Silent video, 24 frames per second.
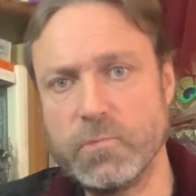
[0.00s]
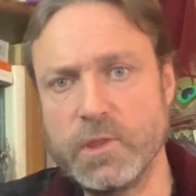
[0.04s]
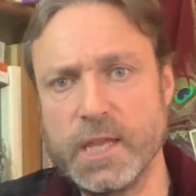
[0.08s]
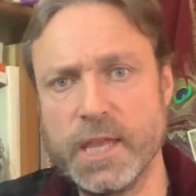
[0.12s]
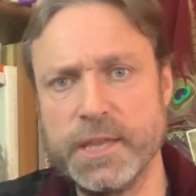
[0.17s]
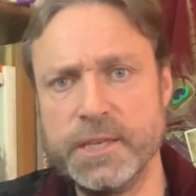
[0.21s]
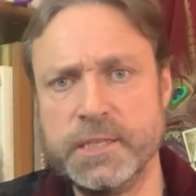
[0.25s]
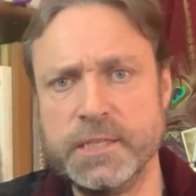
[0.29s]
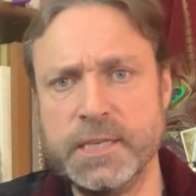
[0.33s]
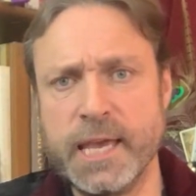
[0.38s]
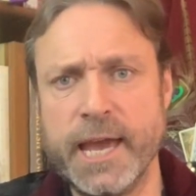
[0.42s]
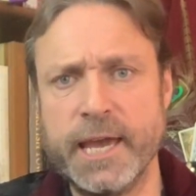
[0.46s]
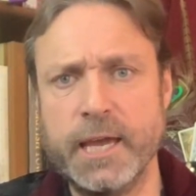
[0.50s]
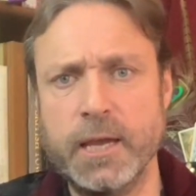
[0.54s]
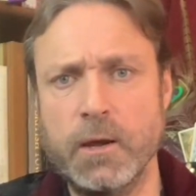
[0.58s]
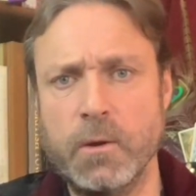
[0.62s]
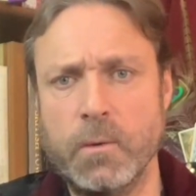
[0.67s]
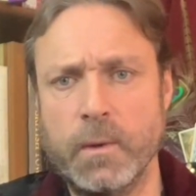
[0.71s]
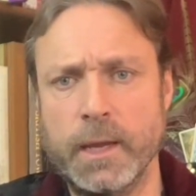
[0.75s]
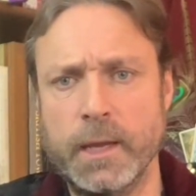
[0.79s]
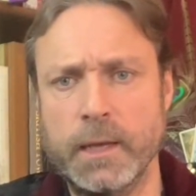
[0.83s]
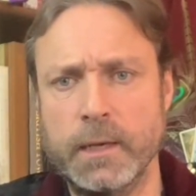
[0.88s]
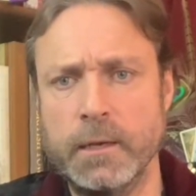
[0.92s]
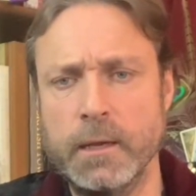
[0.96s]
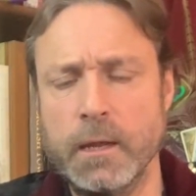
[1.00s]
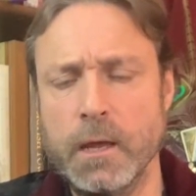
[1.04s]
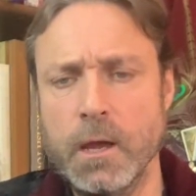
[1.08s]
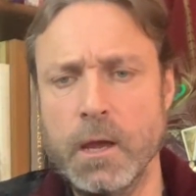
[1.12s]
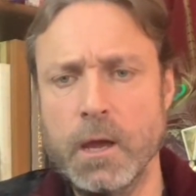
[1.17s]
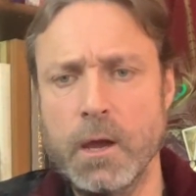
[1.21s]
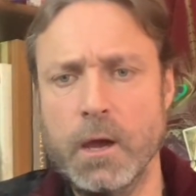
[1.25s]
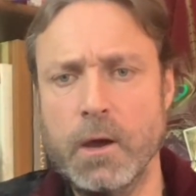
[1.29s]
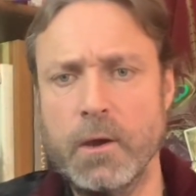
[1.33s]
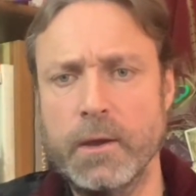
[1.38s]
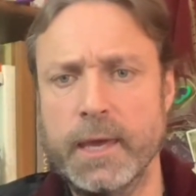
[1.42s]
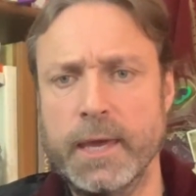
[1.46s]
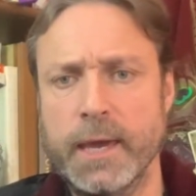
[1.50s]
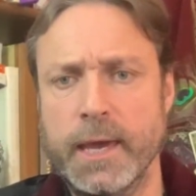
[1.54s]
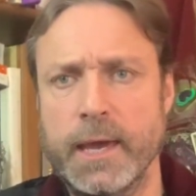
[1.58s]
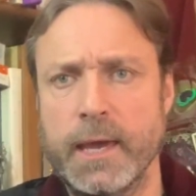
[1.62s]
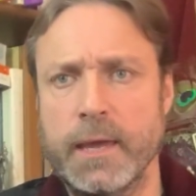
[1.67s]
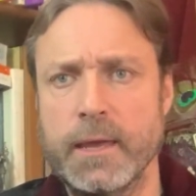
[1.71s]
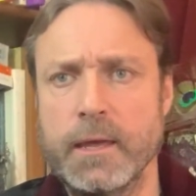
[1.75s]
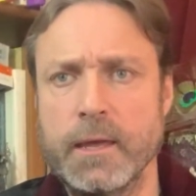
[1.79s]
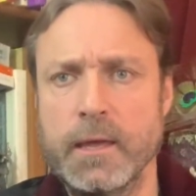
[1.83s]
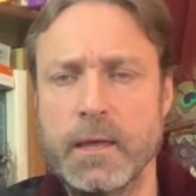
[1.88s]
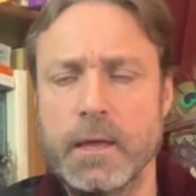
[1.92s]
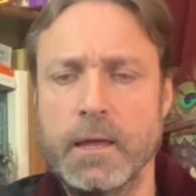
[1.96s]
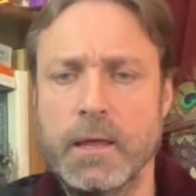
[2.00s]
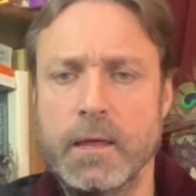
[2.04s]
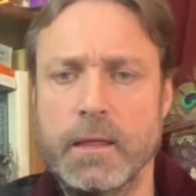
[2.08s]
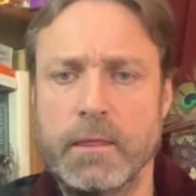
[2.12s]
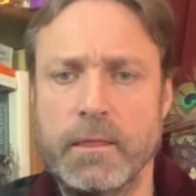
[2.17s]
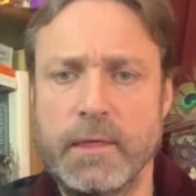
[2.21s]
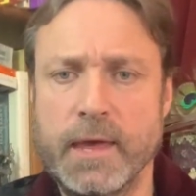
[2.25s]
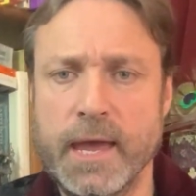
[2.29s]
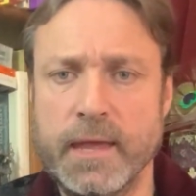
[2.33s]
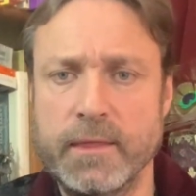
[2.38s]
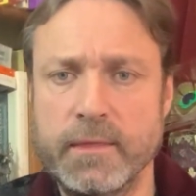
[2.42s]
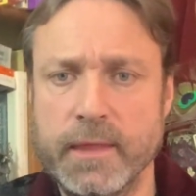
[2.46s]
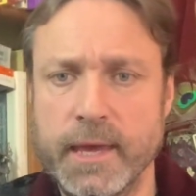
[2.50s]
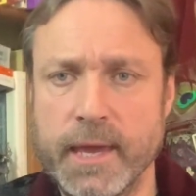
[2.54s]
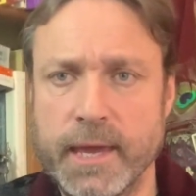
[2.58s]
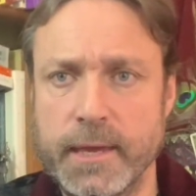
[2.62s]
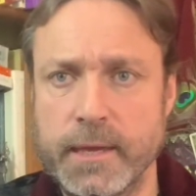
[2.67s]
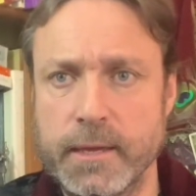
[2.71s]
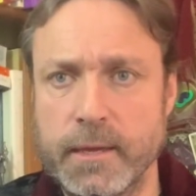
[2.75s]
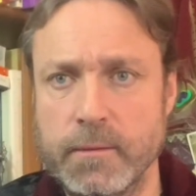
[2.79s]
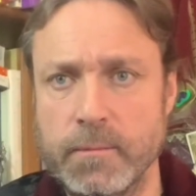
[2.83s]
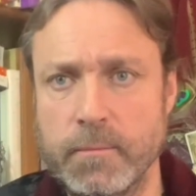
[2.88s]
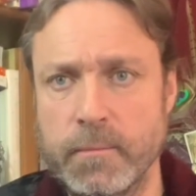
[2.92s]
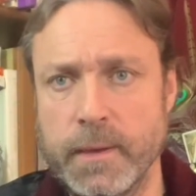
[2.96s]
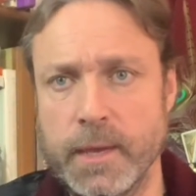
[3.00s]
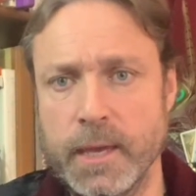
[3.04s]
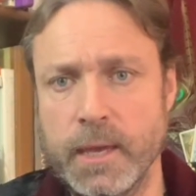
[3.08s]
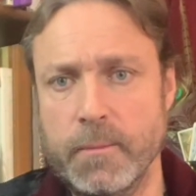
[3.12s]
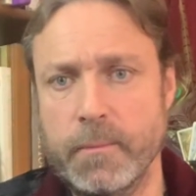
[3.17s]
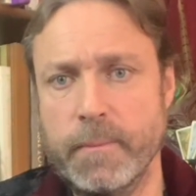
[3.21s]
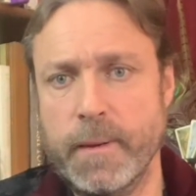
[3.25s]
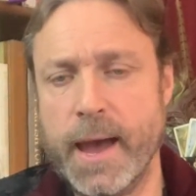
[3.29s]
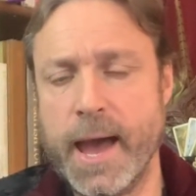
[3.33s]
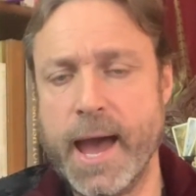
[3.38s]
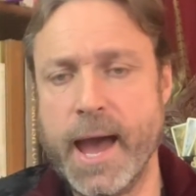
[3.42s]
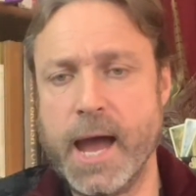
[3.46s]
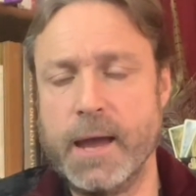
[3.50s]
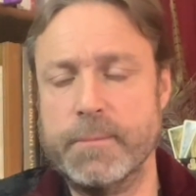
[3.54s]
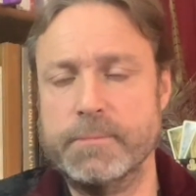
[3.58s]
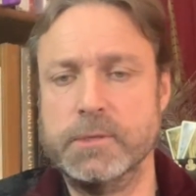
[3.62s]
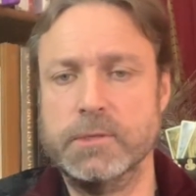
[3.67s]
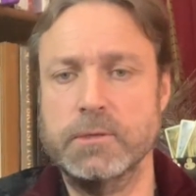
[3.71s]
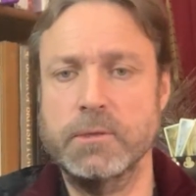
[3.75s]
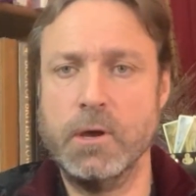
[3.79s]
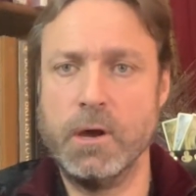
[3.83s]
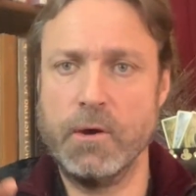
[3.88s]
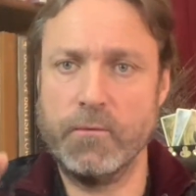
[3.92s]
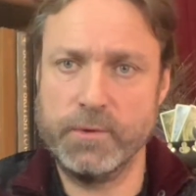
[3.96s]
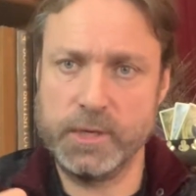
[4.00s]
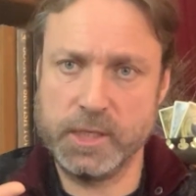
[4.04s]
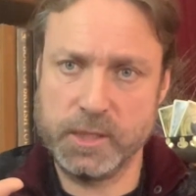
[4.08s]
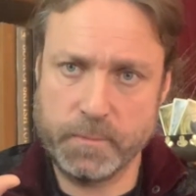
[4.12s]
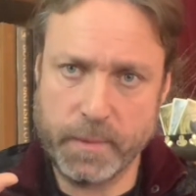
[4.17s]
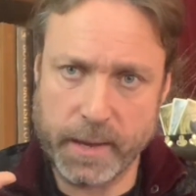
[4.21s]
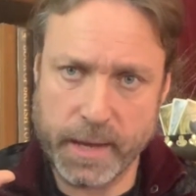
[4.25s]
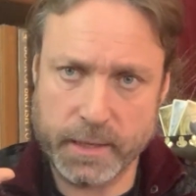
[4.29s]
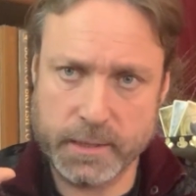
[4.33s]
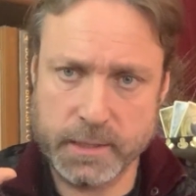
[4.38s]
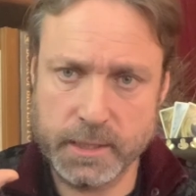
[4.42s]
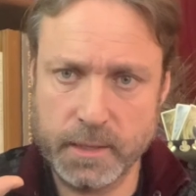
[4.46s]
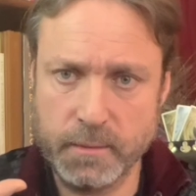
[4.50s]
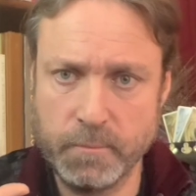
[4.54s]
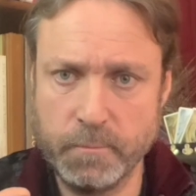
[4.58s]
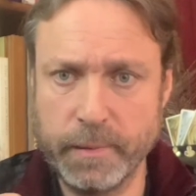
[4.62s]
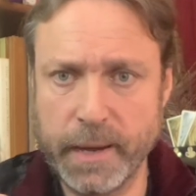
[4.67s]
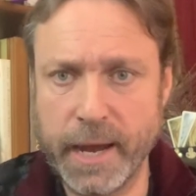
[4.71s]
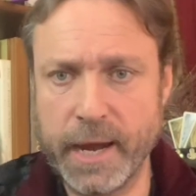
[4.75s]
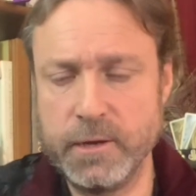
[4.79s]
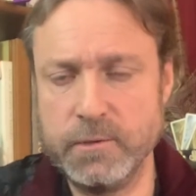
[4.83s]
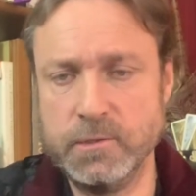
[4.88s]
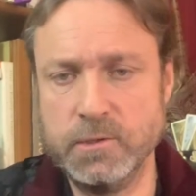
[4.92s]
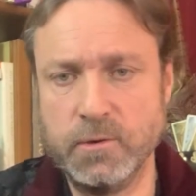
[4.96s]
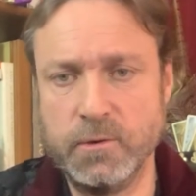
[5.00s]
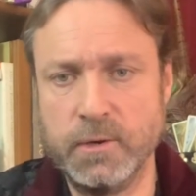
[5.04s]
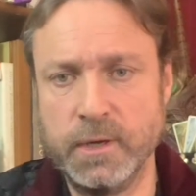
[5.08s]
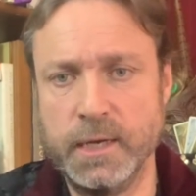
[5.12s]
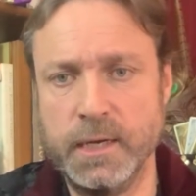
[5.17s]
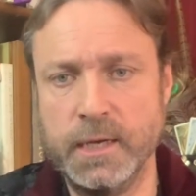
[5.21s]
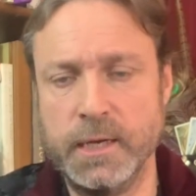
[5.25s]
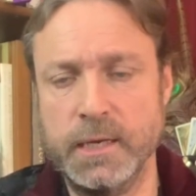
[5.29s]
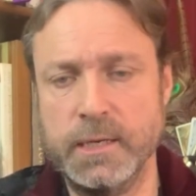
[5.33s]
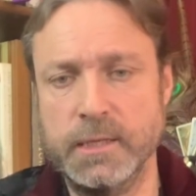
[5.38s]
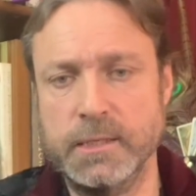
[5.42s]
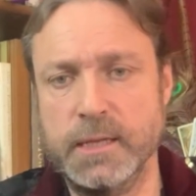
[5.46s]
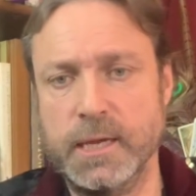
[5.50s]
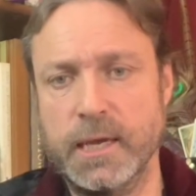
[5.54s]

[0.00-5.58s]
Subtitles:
sanguine, okay, then they can be perhaps not respecting boundaries.